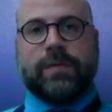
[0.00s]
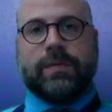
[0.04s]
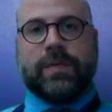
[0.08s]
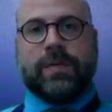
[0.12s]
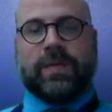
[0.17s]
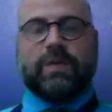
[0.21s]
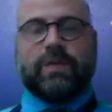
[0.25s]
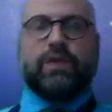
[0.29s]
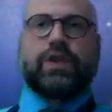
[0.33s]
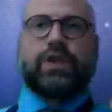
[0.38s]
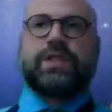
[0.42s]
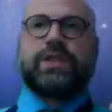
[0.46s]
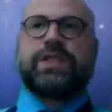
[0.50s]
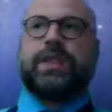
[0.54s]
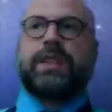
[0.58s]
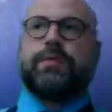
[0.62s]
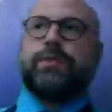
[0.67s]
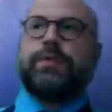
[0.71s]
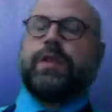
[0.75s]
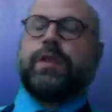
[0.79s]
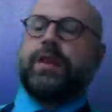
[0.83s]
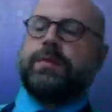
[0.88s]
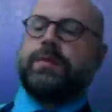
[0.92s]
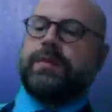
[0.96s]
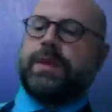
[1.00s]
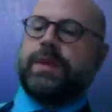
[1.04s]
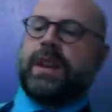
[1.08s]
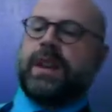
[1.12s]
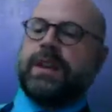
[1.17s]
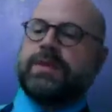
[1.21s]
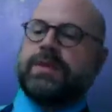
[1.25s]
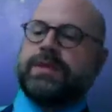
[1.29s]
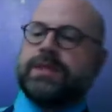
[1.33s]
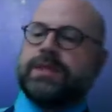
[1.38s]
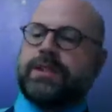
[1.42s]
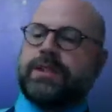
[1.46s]
For example,
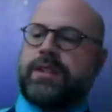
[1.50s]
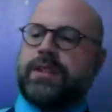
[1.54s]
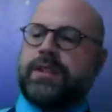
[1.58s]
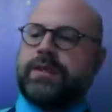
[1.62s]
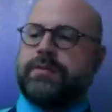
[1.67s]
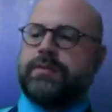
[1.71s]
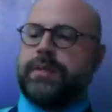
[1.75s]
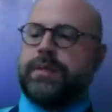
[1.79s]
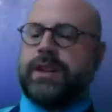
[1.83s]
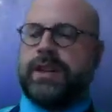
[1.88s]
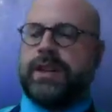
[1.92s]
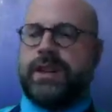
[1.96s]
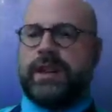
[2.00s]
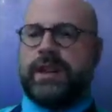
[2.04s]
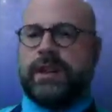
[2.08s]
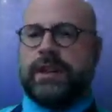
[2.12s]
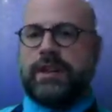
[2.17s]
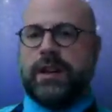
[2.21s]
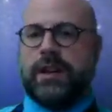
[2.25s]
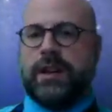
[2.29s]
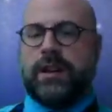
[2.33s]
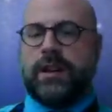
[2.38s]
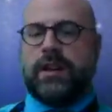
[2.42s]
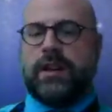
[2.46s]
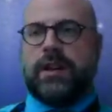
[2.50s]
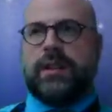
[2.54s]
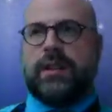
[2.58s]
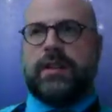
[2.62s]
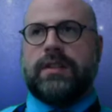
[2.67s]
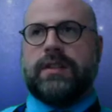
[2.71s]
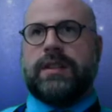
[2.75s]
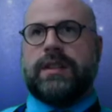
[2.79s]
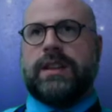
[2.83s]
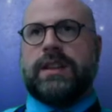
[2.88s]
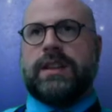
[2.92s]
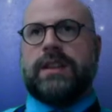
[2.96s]
I've started reading
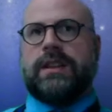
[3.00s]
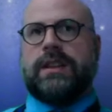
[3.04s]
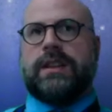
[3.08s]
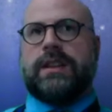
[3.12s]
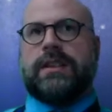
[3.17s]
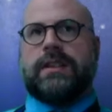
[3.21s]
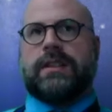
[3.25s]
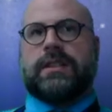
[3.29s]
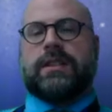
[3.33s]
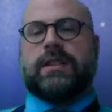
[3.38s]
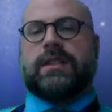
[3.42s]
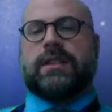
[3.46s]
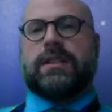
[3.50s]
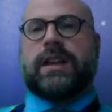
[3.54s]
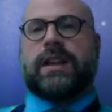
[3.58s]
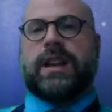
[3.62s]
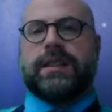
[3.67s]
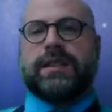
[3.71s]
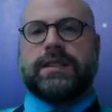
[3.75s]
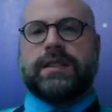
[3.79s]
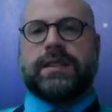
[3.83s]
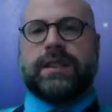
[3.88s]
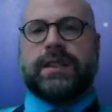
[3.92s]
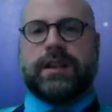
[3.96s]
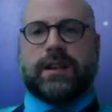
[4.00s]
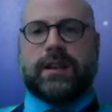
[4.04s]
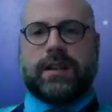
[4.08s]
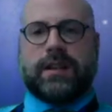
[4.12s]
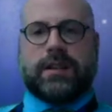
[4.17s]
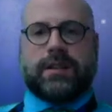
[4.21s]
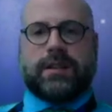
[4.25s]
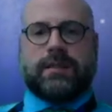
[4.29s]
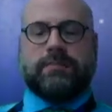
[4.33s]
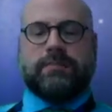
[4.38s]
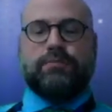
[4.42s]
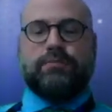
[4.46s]
the classic
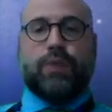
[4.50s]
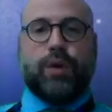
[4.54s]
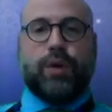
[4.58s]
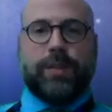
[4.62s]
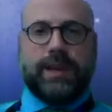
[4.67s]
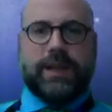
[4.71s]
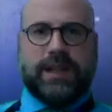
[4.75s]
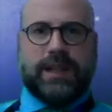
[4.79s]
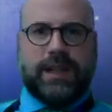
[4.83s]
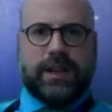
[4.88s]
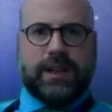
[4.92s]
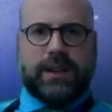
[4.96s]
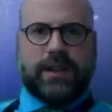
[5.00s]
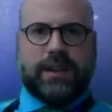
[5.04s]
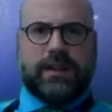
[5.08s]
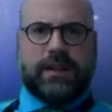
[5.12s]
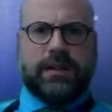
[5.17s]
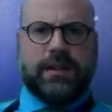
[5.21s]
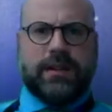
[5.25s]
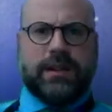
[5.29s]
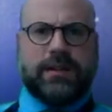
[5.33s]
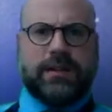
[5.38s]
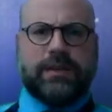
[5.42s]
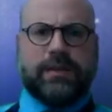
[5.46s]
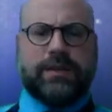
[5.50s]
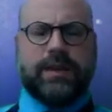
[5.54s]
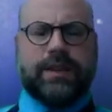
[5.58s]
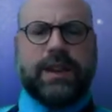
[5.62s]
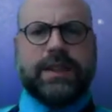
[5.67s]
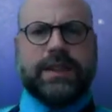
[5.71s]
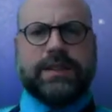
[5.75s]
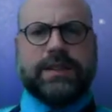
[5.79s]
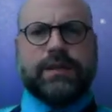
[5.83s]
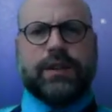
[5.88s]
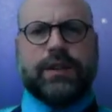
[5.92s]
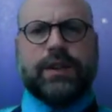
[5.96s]
Moby Dick. I don't know if you
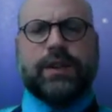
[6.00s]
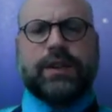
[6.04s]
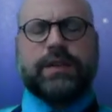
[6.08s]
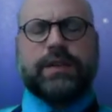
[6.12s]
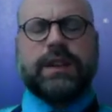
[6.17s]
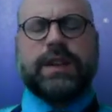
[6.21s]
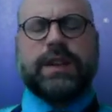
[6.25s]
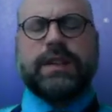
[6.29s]
guys have heard of it.